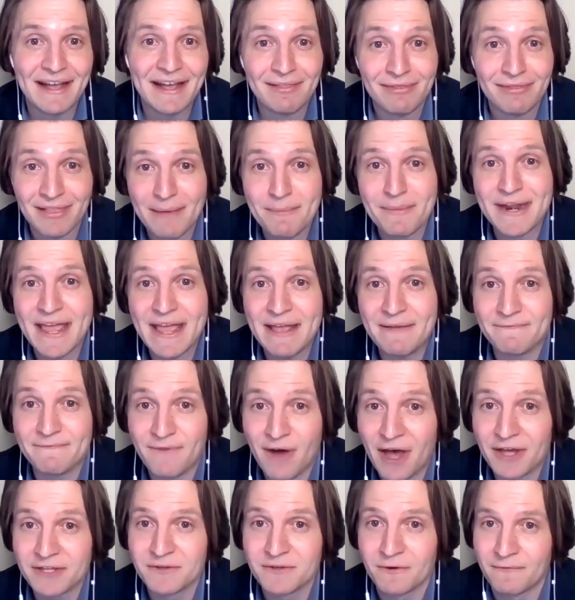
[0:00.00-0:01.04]
eliminate
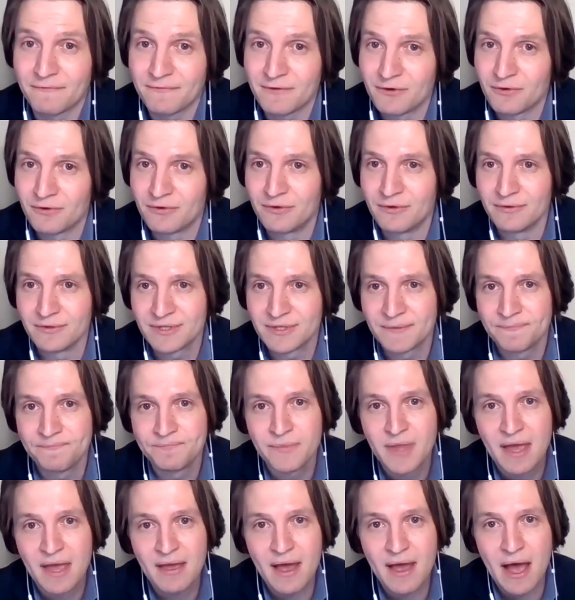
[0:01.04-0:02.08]
fossil fuels,
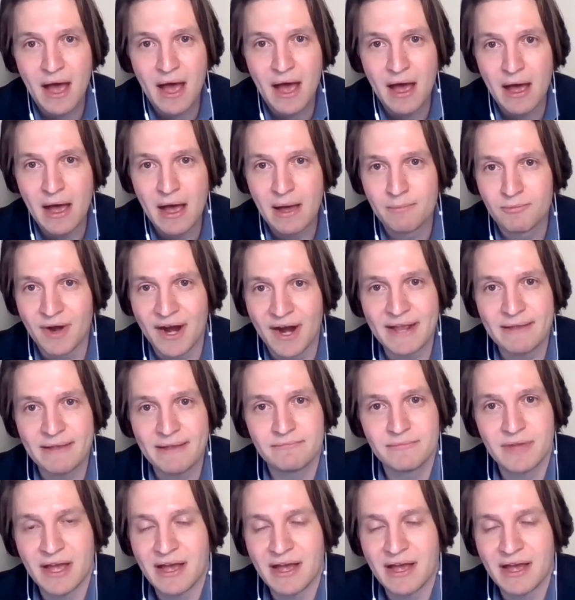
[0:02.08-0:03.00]
um, right?